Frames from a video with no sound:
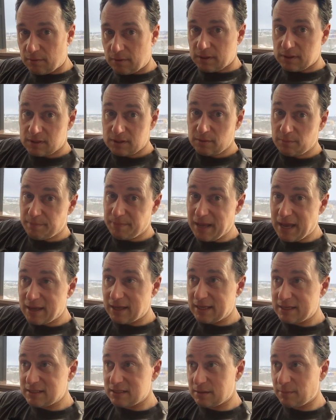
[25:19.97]
It's the
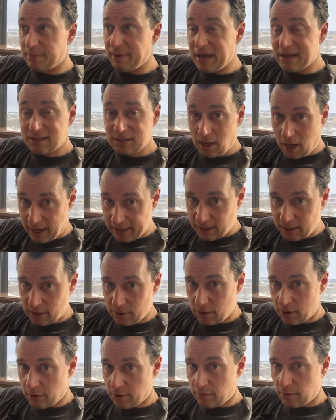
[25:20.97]
best I
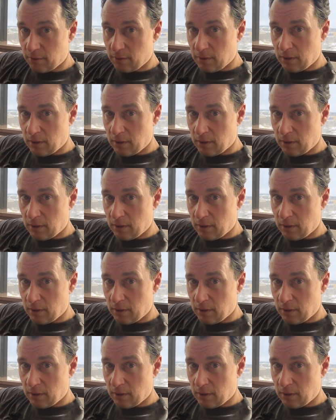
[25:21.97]
can do.